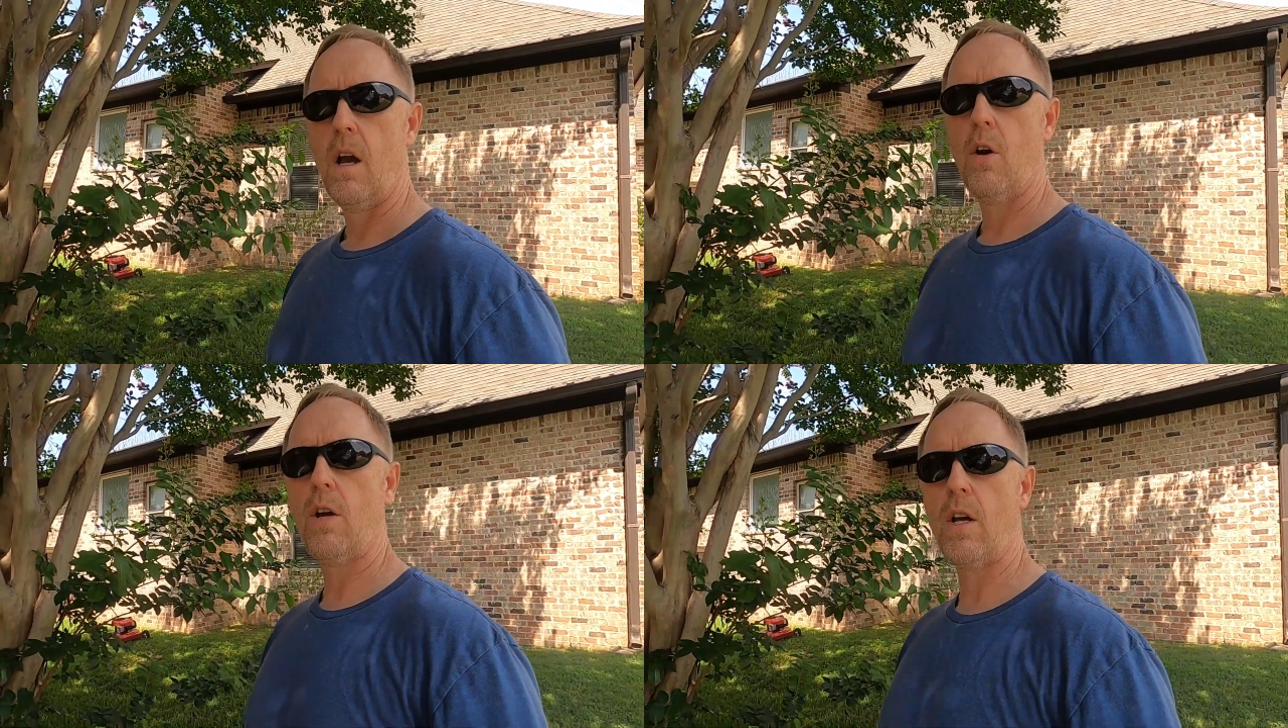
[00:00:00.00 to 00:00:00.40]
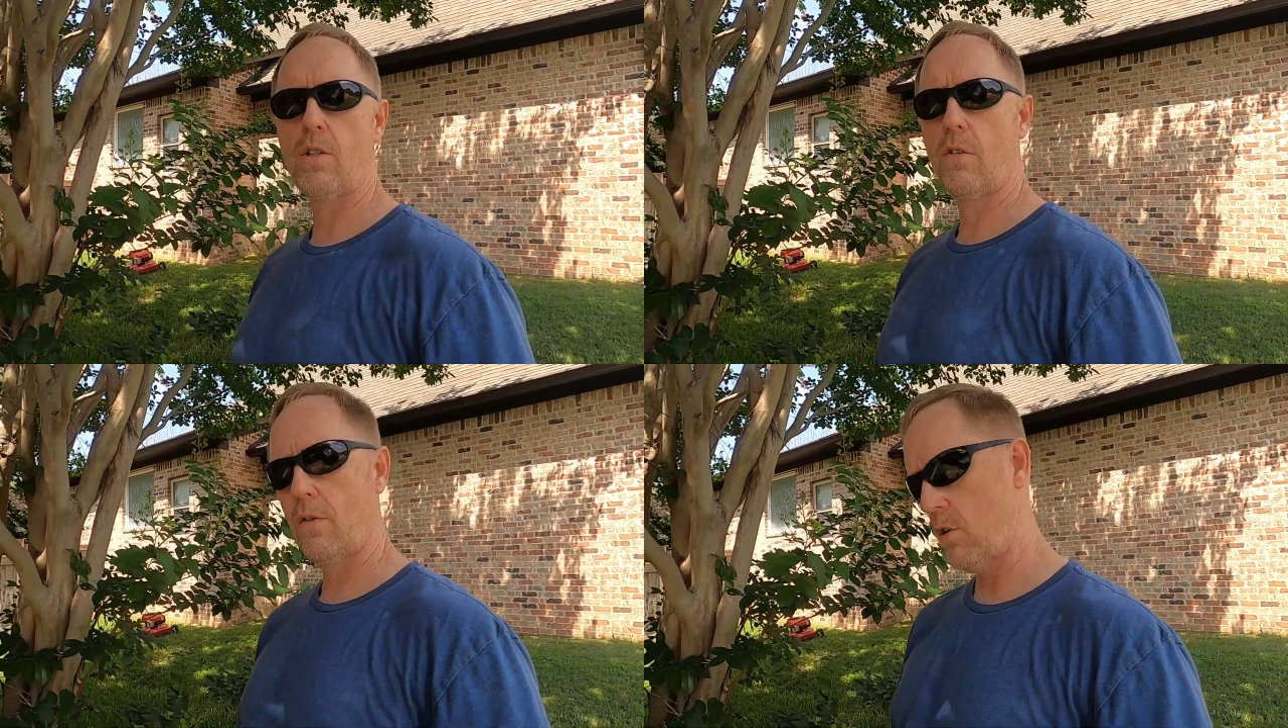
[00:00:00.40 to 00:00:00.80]
Okay,
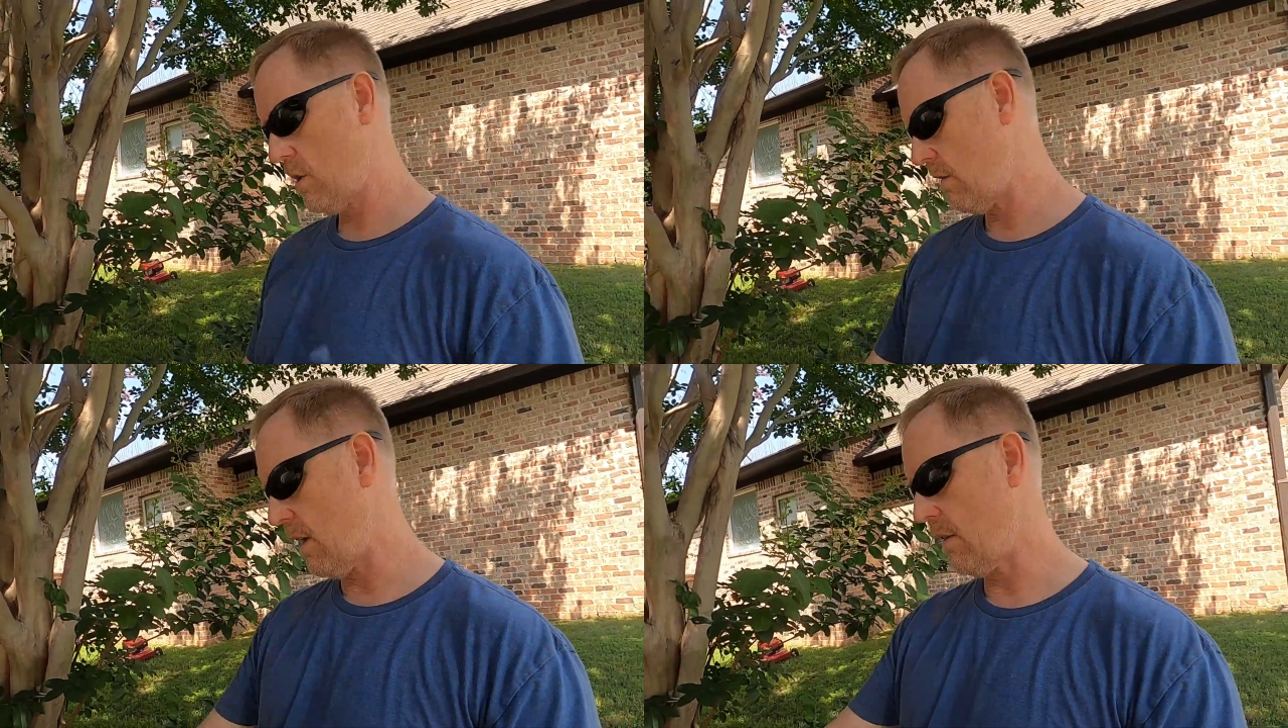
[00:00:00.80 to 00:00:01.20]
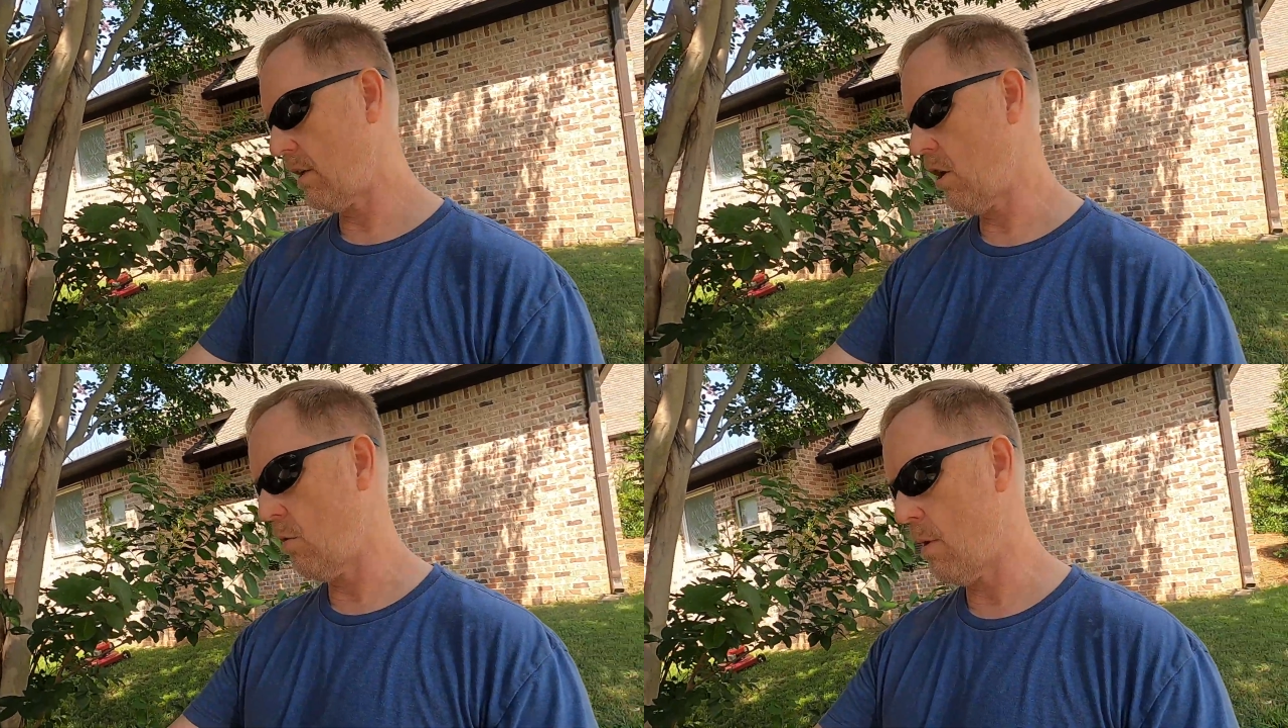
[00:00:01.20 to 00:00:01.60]
so first I've got the
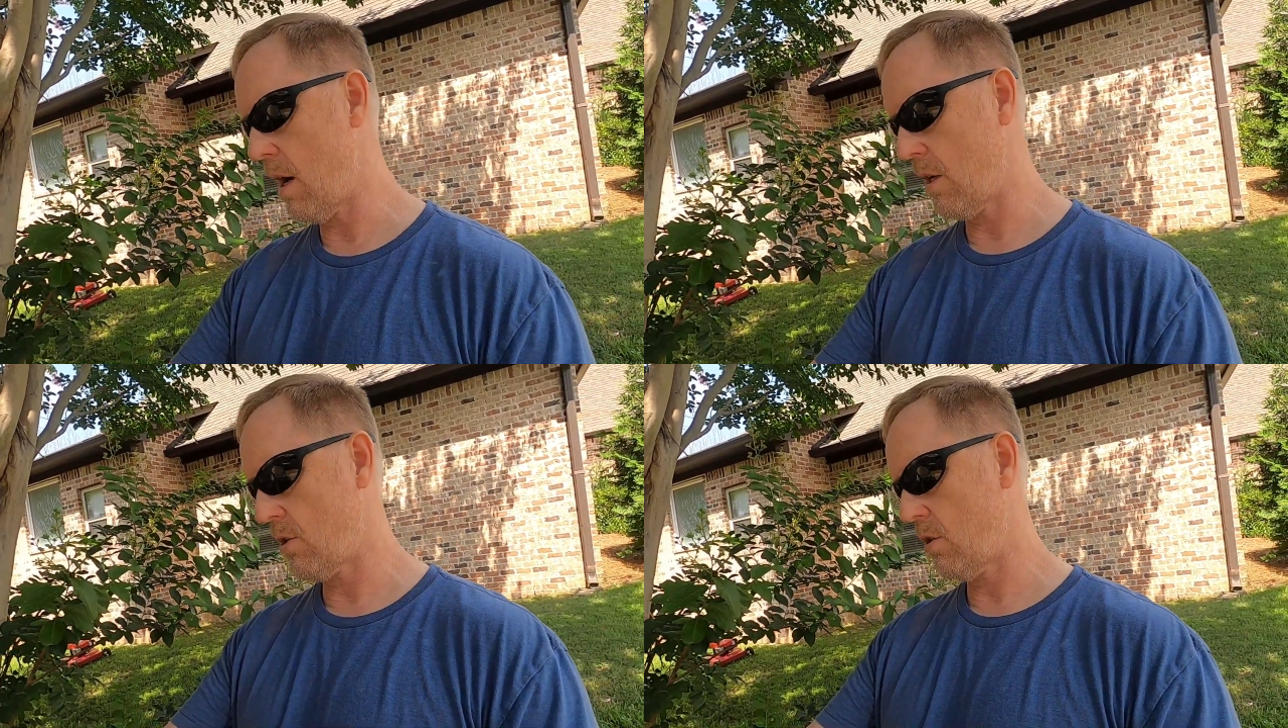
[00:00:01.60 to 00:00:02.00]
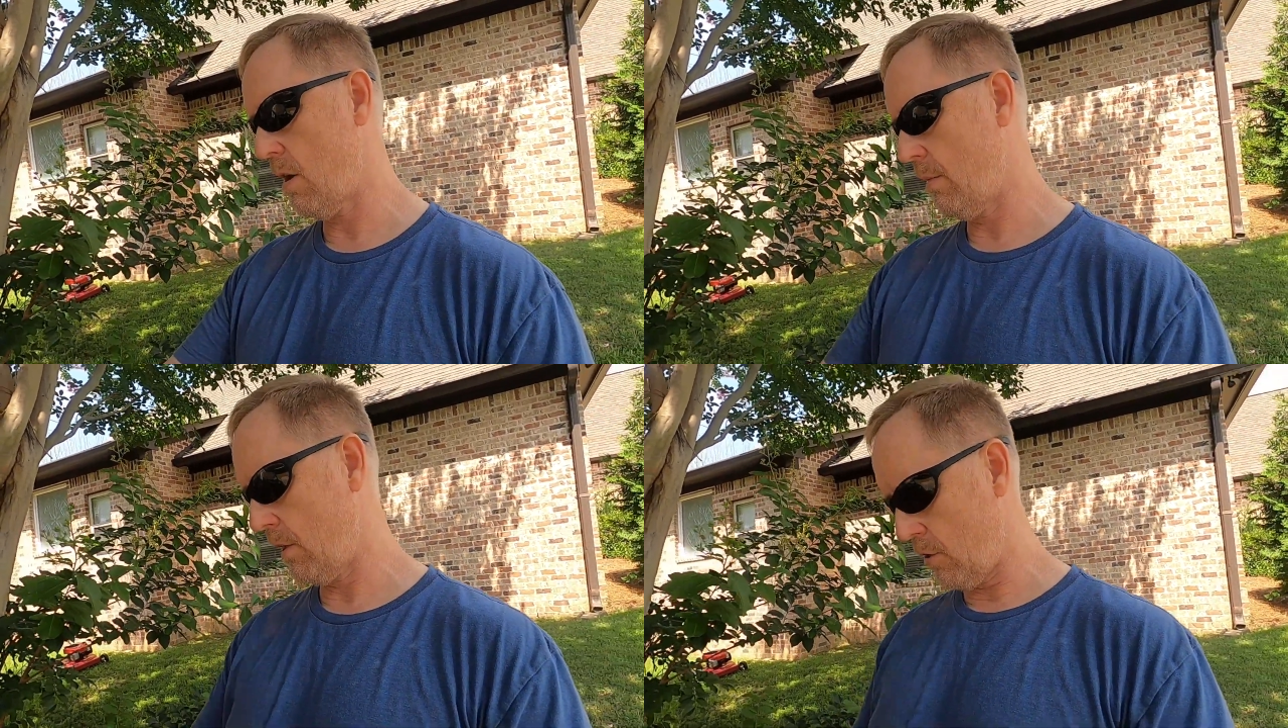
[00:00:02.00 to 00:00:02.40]
Komok,
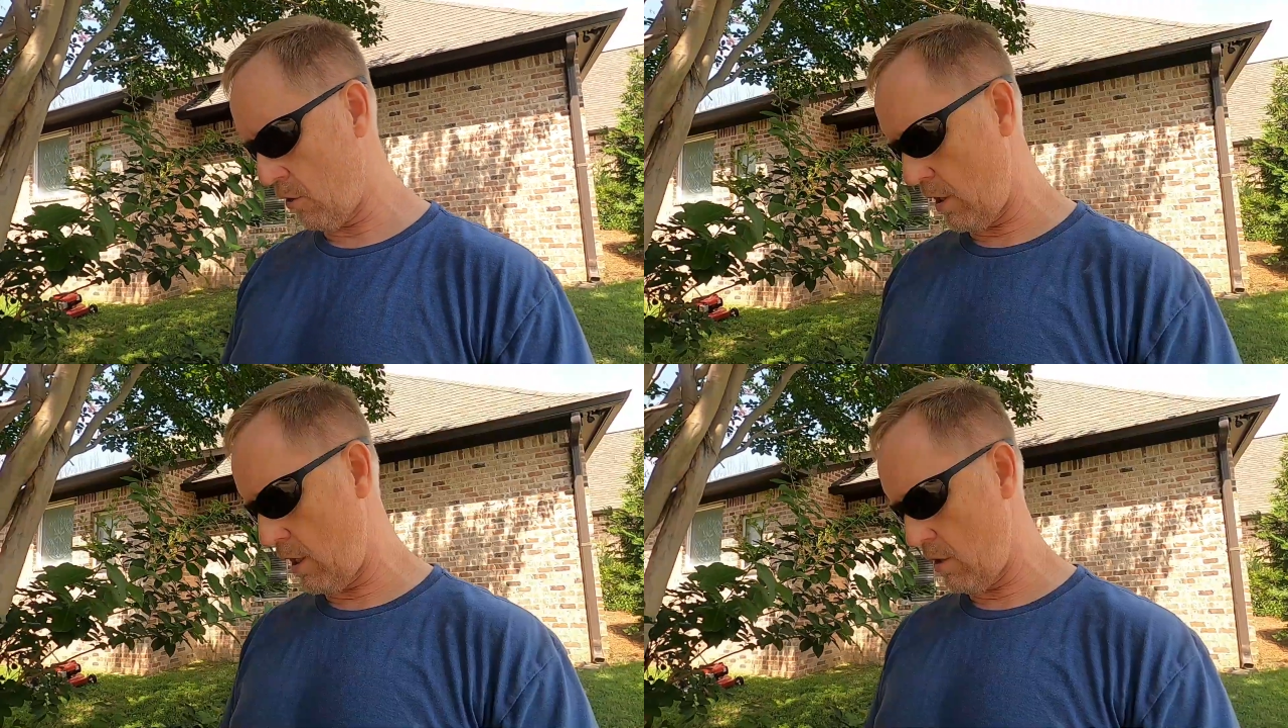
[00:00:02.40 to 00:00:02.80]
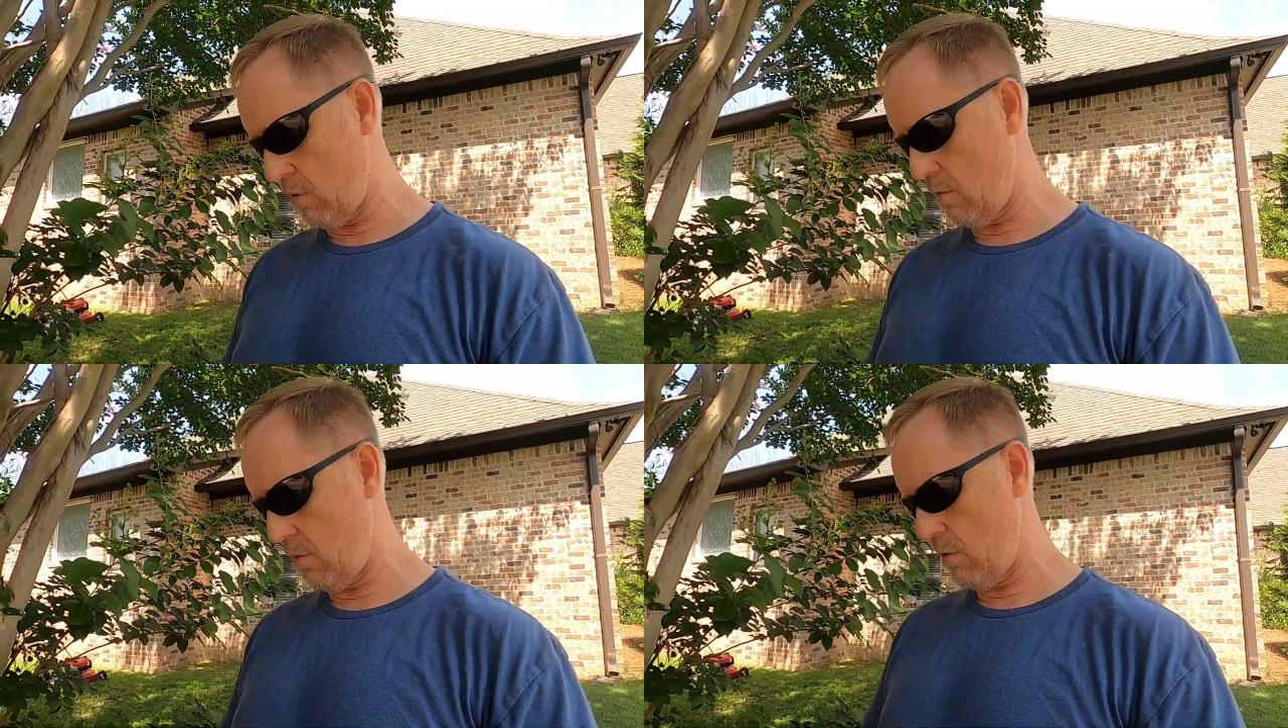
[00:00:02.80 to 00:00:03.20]
so I'm going to turn it
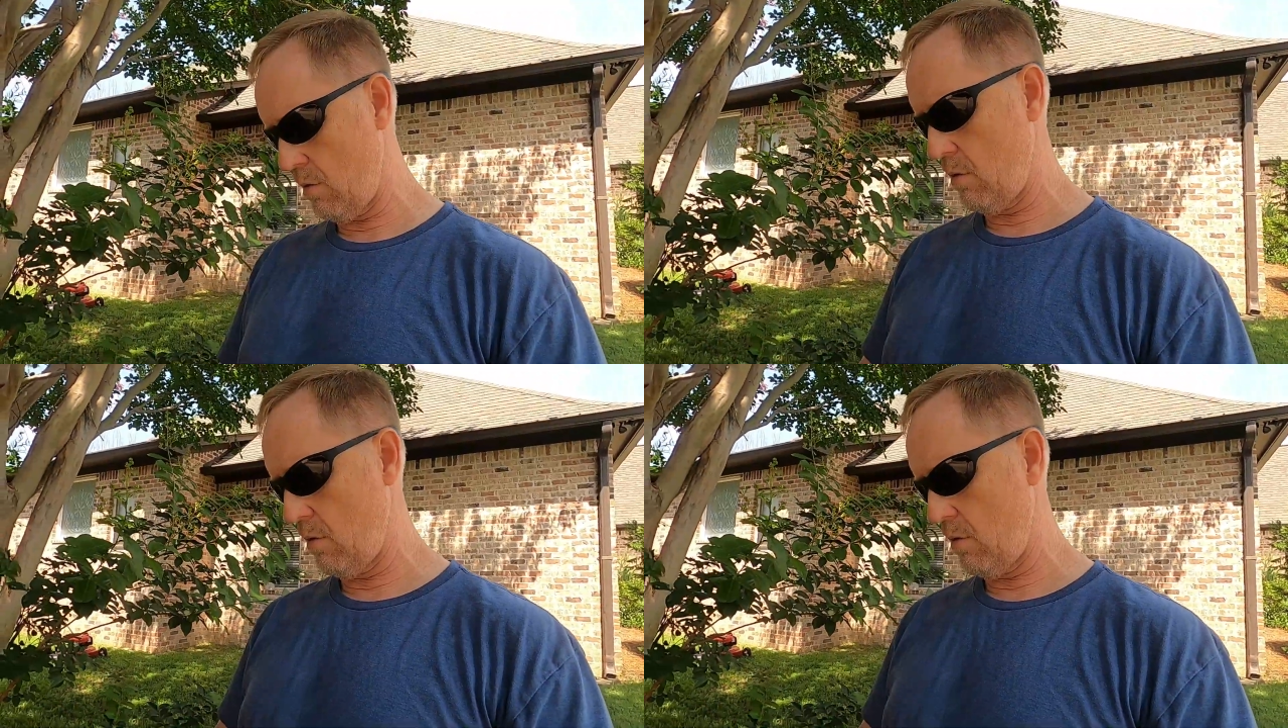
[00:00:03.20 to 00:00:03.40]
on,